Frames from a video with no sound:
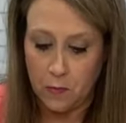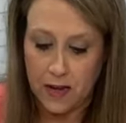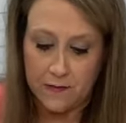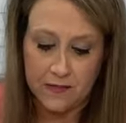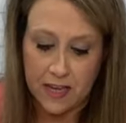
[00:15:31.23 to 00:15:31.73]
but
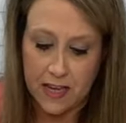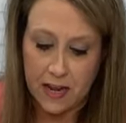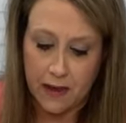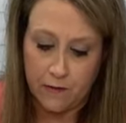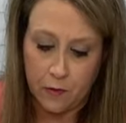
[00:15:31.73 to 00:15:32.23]
I see it
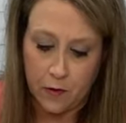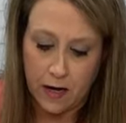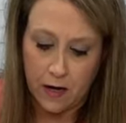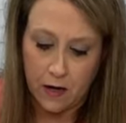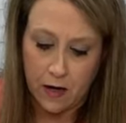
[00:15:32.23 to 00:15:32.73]

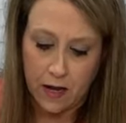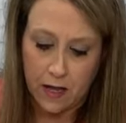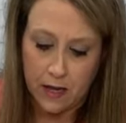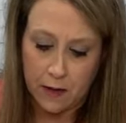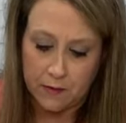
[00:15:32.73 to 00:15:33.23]
everywhere.
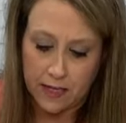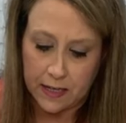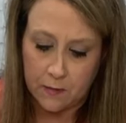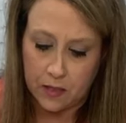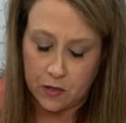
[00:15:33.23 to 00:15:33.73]
And I was like,
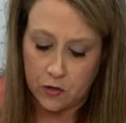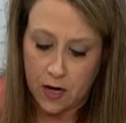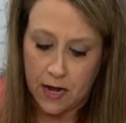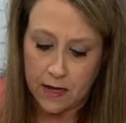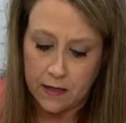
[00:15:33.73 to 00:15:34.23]
I'm gonna
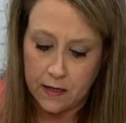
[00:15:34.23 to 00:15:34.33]
try it.